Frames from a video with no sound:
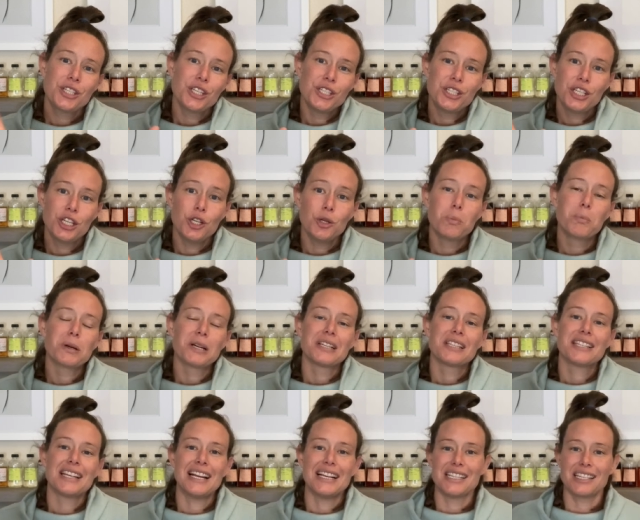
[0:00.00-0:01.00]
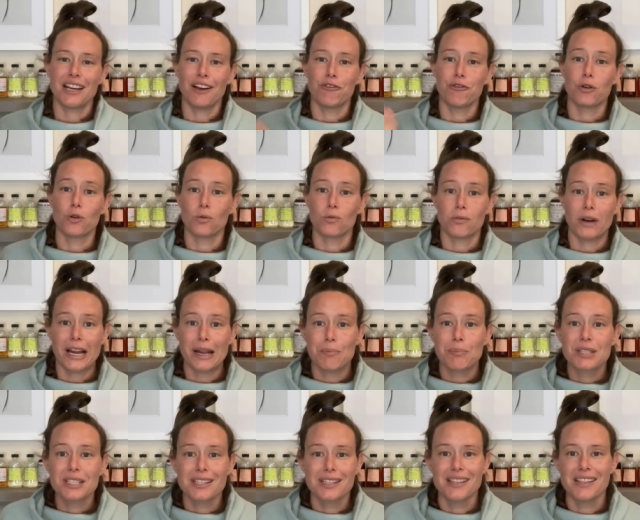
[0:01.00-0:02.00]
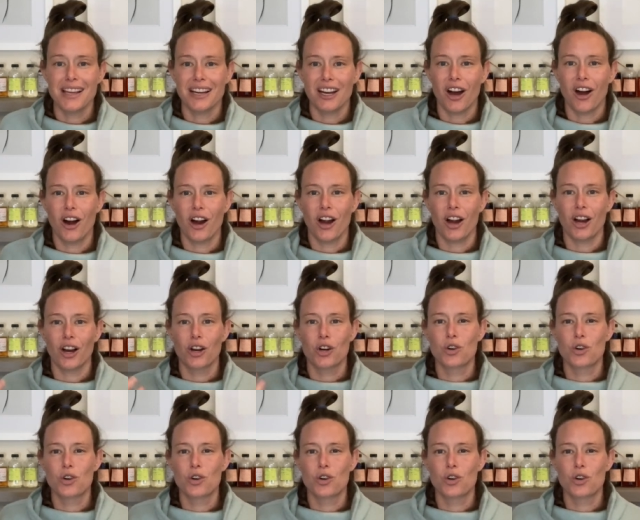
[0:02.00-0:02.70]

to 2% of grapes that are